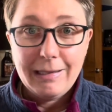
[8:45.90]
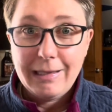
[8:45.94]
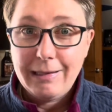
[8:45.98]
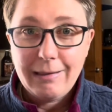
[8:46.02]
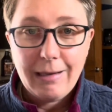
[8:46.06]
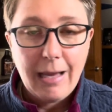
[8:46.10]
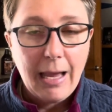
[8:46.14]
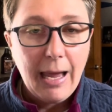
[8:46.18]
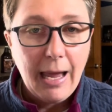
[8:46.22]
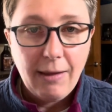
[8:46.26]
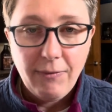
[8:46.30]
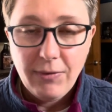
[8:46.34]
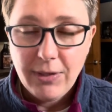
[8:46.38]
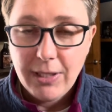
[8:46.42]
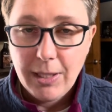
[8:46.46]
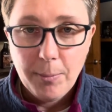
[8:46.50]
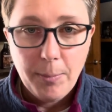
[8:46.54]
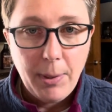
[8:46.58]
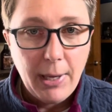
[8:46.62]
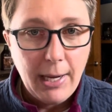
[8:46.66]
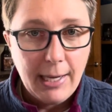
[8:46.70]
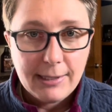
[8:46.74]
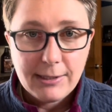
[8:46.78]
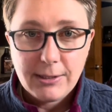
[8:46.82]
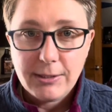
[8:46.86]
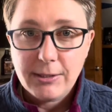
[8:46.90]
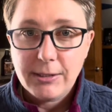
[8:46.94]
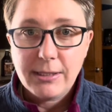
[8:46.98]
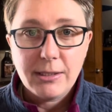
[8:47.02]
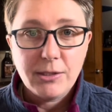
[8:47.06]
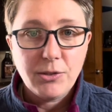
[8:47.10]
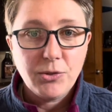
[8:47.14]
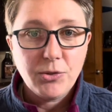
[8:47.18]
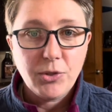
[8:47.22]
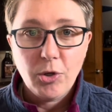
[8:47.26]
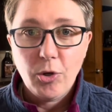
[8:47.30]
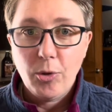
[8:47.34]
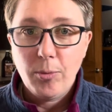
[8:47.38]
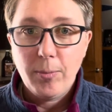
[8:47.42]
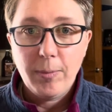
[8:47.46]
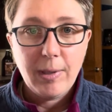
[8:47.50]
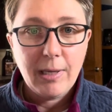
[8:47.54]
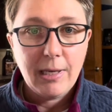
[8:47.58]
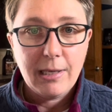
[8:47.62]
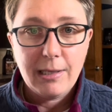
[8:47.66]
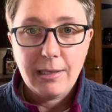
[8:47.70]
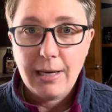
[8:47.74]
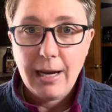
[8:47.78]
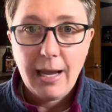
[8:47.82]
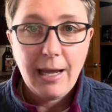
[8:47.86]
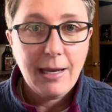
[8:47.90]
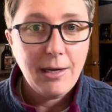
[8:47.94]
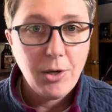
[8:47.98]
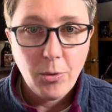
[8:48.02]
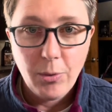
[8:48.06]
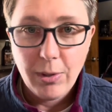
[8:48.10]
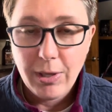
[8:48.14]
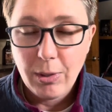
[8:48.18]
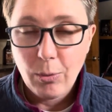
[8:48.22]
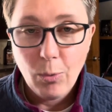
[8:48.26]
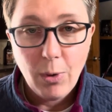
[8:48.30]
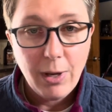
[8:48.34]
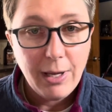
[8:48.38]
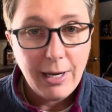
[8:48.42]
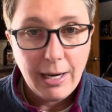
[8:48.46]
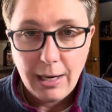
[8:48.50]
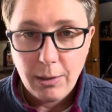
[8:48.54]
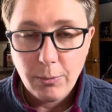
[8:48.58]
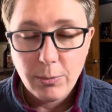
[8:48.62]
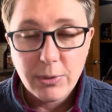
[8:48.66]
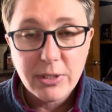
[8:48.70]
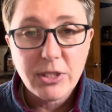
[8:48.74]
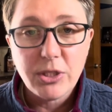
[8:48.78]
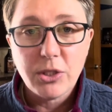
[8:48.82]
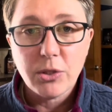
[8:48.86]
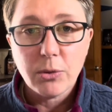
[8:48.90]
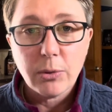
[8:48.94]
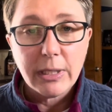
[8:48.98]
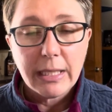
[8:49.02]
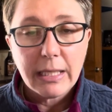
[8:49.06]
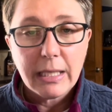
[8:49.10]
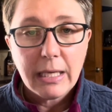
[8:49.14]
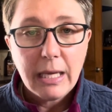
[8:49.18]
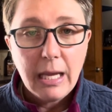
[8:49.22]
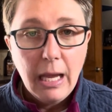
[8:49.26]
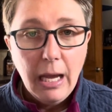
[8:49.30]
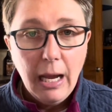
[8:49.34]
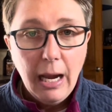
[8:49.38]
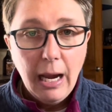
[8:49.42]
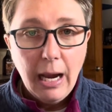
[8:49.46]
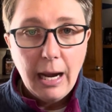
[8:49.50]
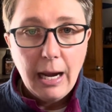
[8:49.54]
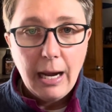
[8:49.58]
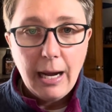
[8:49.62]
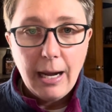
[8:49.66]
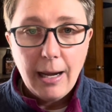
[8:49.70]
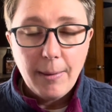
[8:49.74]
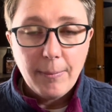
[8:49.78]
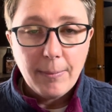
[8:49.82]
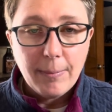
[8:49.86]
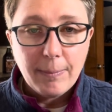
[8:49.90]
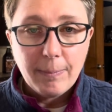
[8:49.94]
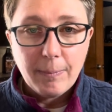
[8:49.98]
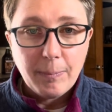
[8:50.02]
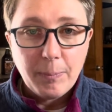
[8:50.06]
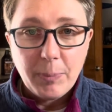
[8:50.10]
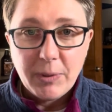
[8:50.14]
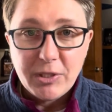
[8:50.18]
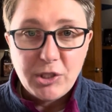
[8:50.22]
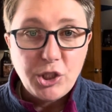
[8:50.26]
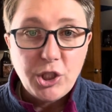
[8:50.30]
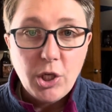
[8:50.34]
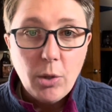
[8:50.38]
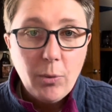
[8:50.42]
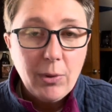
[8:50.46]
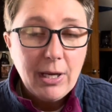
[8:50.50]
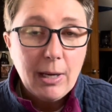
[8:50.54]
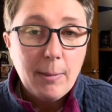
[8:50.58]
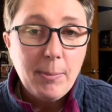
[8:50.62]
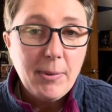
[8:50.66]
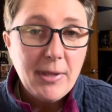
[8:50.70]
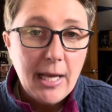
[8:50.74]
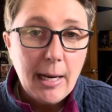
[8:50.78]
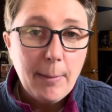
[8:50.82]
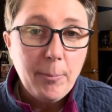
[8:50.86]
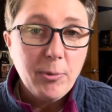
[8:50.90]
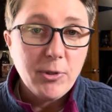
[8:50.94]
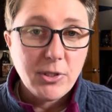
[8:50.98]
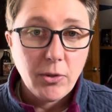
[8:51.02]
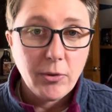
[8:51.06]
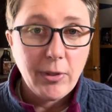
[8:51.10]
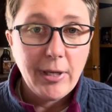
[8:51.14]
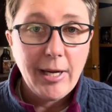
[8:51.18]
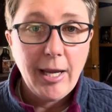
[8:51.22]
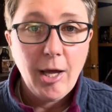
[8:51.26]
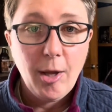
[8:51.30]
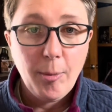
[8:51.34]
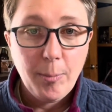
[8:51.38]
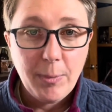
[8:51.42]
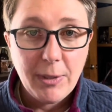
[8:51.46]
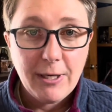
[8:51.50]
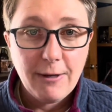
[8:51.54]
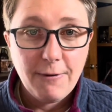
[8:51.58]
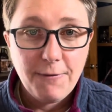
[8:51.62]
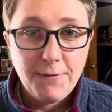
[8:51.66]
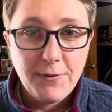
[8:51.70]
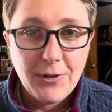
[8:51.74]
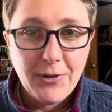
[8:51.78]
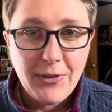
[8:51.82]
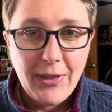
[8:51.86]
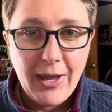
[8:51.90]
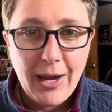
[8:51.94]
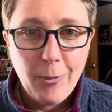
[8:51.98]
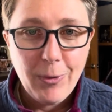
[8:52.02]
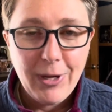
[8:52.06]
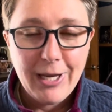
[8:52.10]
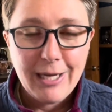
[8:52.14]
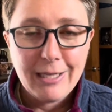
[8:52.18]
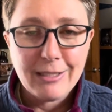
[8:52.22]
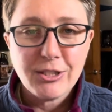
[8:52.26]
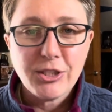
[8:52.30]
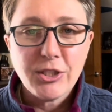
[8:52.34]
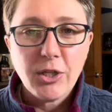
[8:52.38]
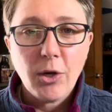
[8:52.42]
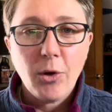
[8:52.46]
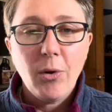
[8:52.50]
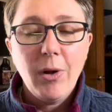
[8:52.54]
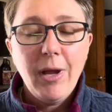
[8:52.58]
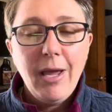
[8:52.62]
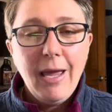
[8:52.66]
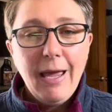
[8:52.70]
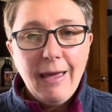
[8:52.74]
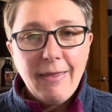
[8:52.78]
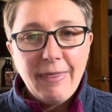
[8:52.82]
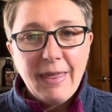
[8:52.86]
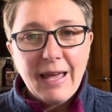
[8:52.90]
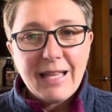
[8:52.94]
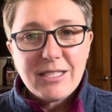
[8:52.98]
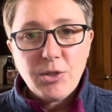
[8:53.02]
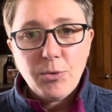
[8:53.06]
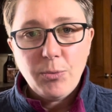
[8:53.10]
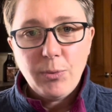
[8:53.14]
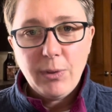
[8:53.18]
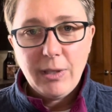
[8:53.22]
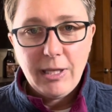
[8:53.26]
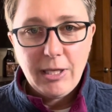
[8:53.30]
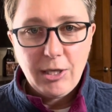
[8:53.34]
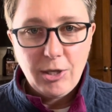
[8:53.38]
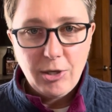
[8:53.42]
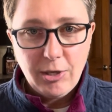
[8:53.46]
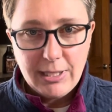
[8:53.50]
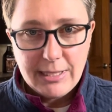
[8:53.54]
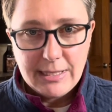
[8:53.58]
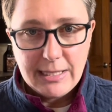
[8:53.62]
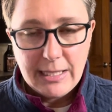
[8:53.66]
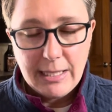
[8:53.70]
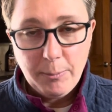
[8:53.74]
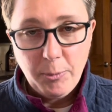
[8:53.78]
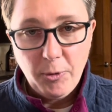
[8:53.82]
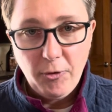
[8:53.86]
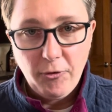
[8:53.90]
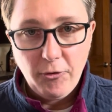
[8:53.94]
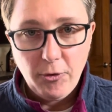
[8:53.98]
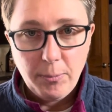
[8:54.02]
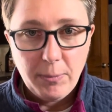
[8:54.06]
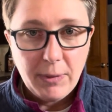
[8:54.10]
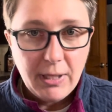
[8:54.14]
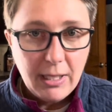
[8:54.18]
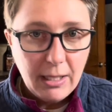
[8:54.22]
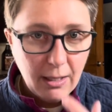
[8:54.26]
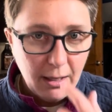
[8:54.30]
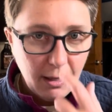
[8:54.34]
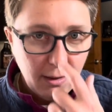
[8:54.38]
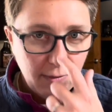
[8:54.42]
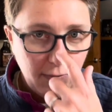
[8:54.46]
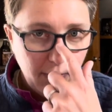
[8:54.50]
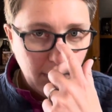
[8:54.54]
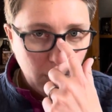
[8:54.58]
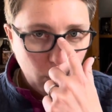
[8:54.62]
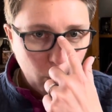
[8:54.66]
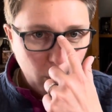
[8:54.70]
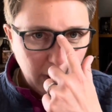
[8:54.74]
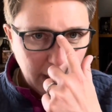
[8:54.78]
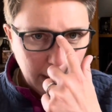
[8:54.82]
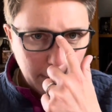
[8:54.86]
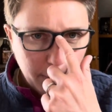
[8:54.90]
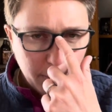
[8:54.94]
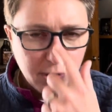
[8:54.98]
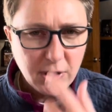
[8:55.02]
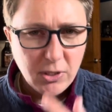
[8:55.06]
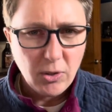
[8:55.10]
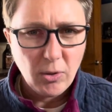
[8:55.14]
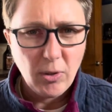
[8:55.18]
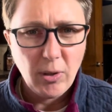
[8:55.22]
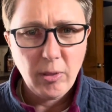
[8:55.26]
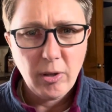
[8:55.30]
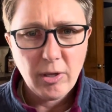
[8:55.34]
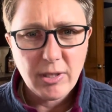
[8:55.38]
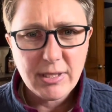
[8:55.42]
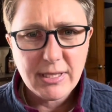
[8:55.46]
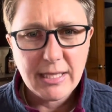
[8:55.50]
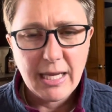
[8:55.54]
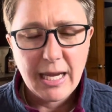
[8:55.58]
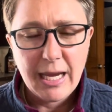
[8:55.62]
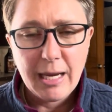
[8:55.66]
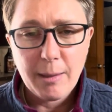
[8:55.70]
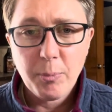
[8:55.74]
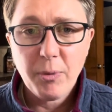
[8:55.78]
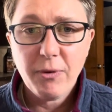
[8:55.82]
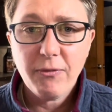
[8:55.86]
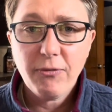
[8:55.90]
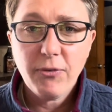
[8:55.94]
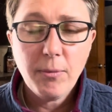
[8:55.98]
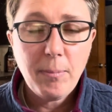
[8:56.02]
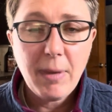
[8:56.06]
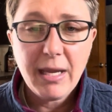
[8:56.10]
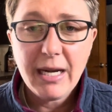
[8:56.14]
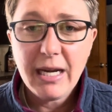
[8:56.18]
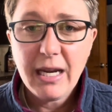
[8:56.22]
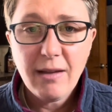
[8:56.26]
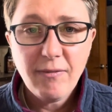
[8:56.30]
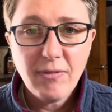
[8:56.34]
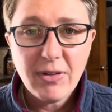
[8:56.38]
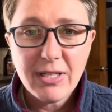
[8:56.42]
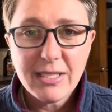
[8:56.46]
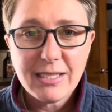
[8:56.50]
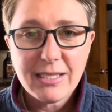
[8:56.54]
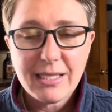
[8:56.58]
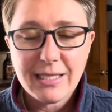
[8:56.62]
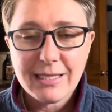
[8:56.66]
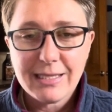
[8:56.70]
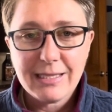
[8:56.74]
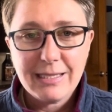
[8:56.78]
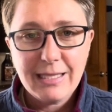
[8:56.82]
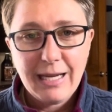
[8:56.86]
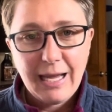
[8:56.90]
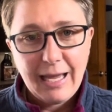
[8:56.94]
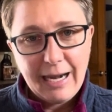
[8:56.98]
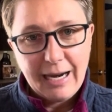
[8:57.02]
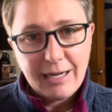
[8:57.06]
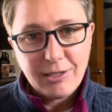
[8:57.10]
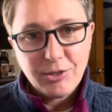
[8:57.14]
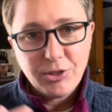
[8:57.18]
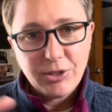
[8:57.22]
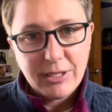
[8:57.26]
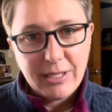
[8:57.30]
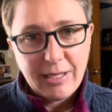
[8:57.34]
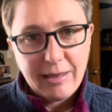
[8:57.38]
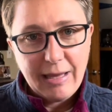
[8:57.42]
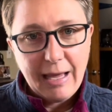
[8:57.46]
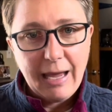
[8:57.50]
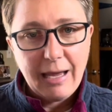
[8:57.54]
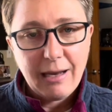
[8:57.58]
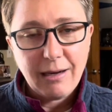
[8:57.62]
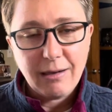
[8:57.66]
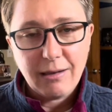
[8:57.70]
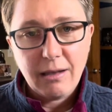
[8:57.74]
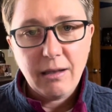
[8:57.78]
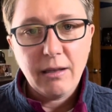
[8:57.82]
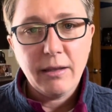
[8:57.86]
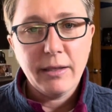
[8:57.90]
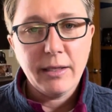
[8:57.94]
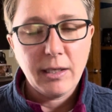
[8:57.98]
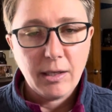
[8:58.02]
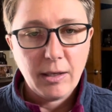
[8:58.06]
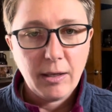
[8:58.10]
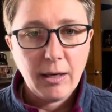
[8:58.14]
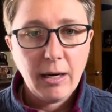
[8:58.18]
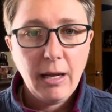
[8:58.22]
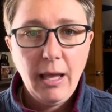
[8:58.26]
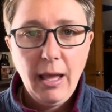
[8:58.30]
having imposter syndrome, not knowing what I was doing, but showing up at that persona helped me to feel that way. So that's a really good example for me of what a persona looks like. But for many of us, it's not actually that clear.